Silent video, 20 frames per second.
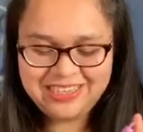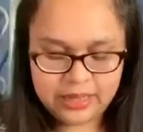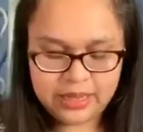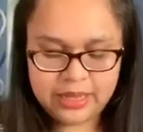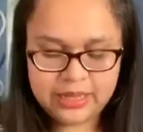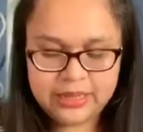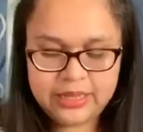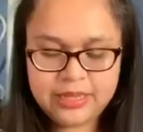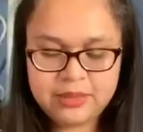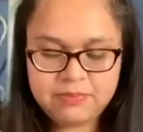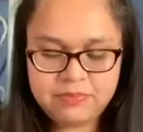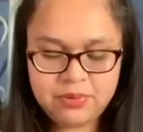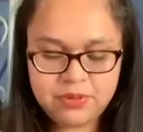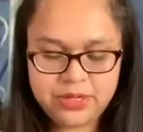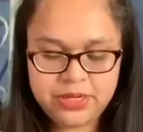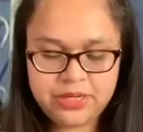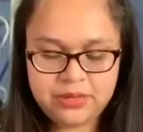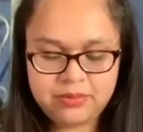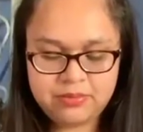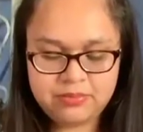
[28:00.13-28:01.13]
I
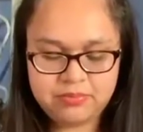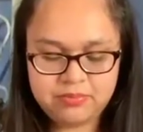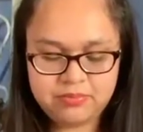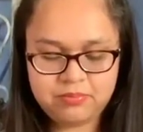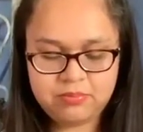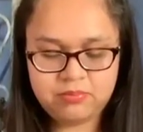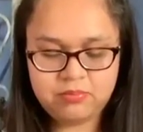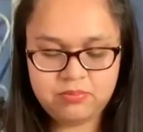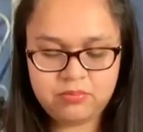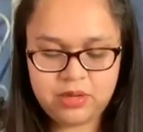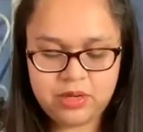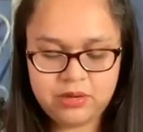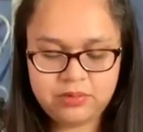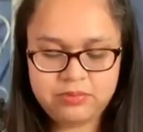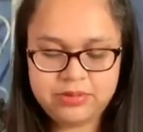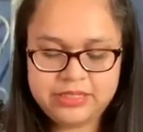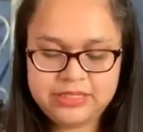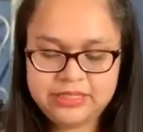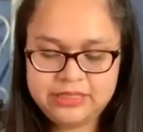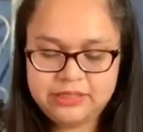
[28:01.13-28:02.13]

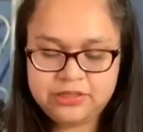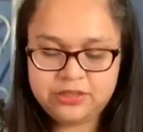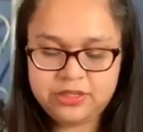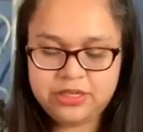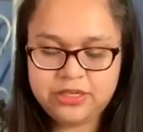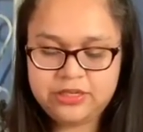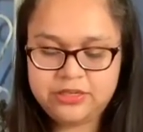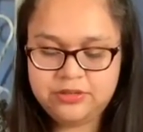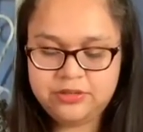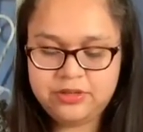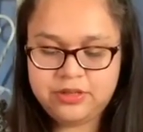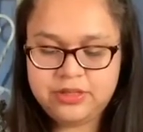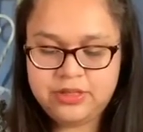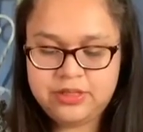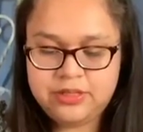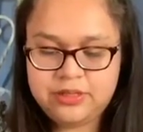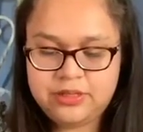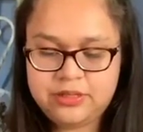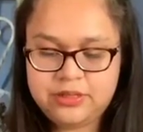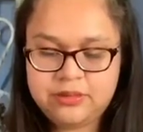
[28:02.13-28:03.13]
recently started doing
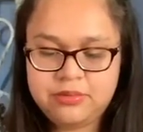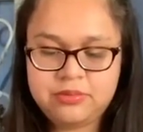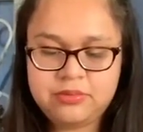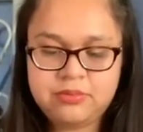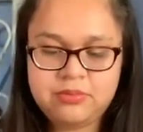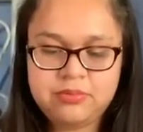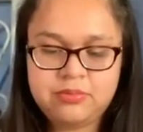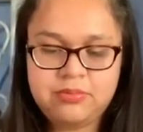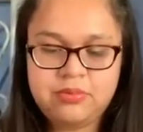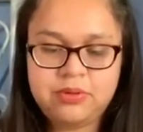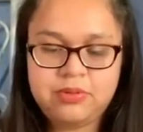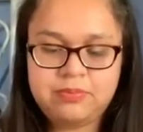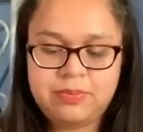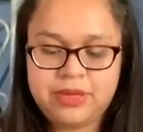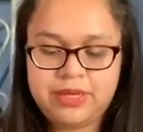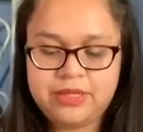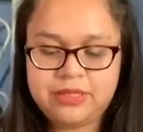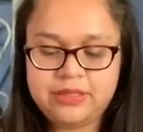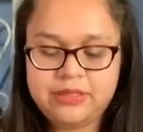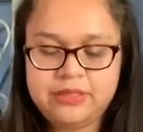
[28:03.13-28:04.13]
these with
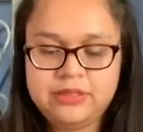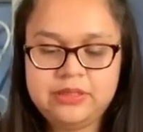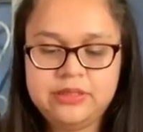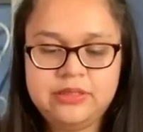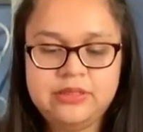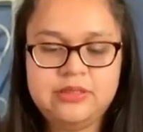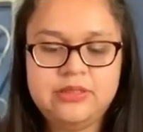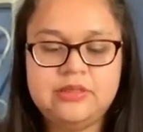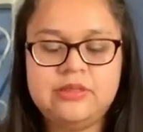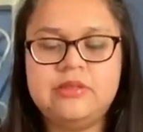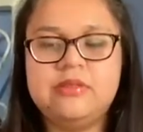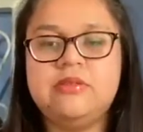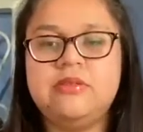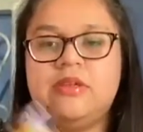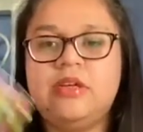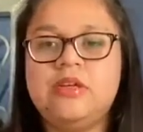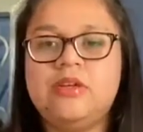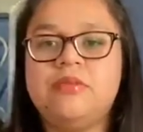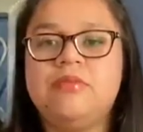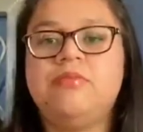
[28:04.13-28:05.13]
pens.
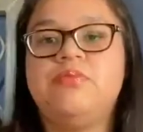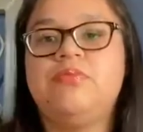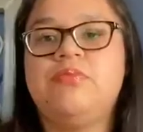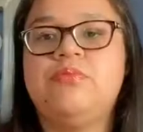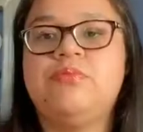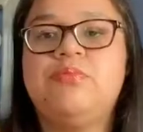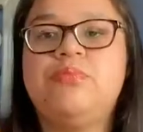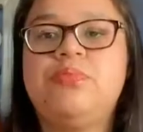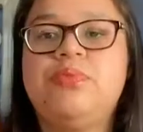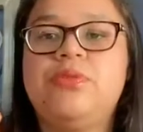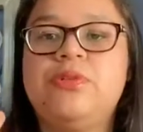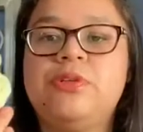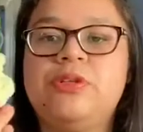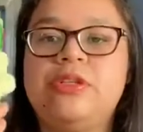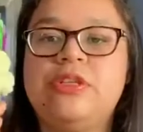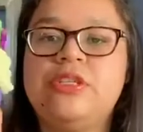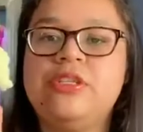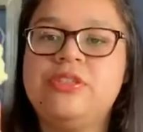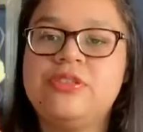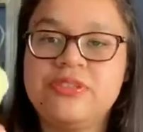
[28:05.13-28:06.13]
Put
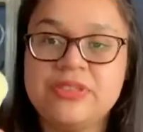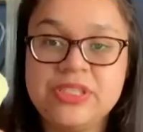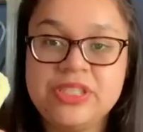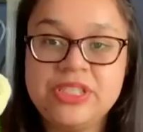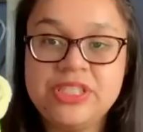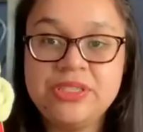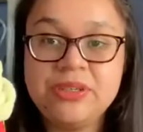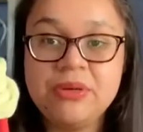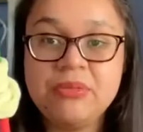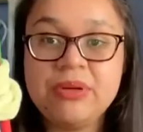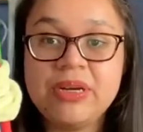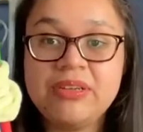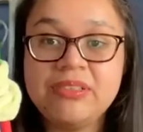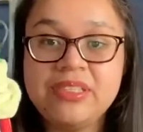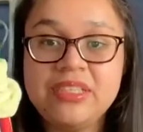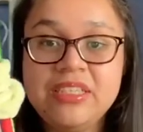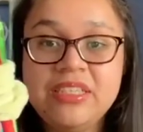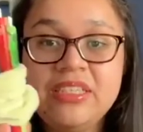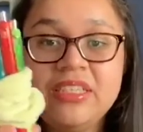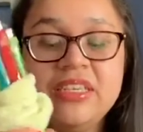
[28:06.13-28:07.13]
a scrunchie around
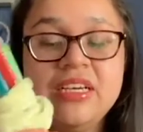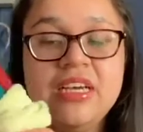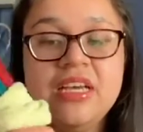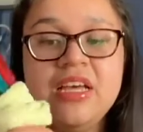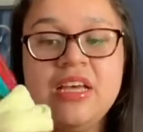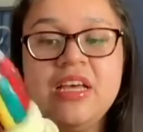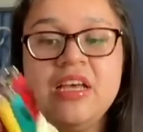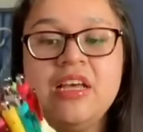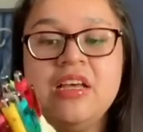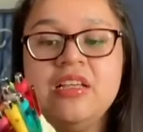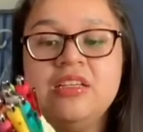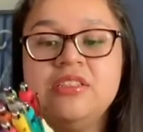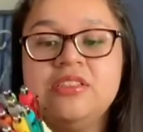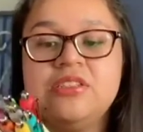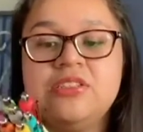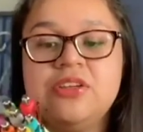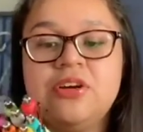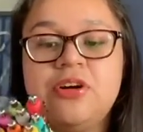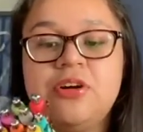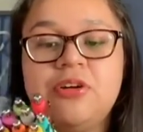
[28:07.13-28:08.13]
it
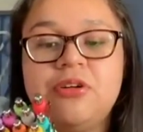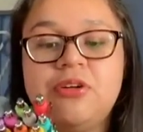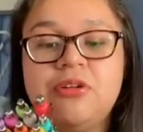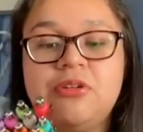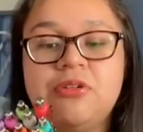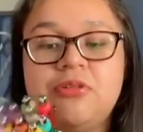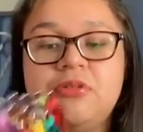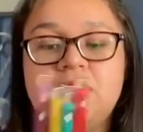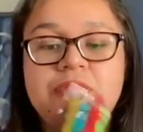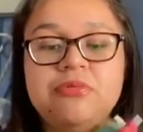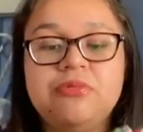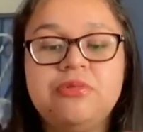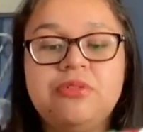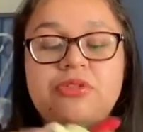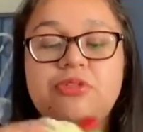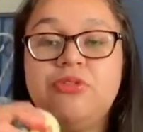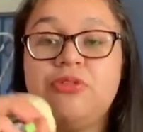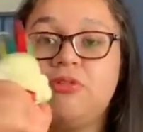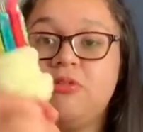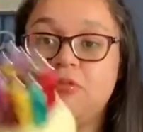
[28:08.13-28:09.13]
so
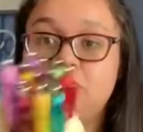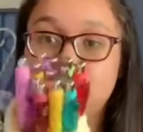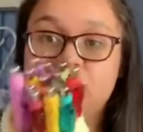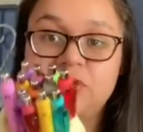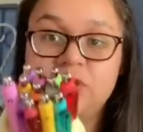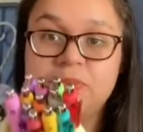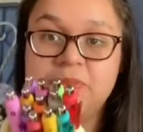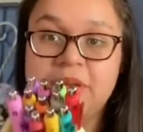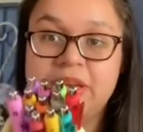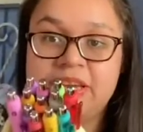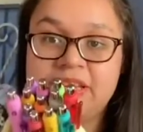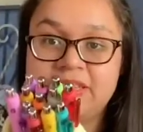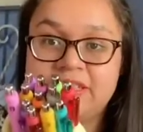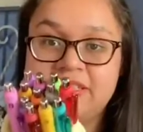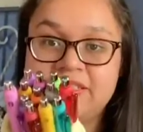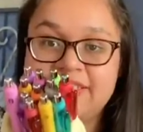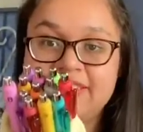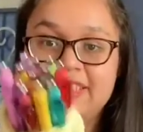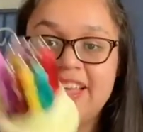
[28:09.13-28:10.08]
you don't lose your pens,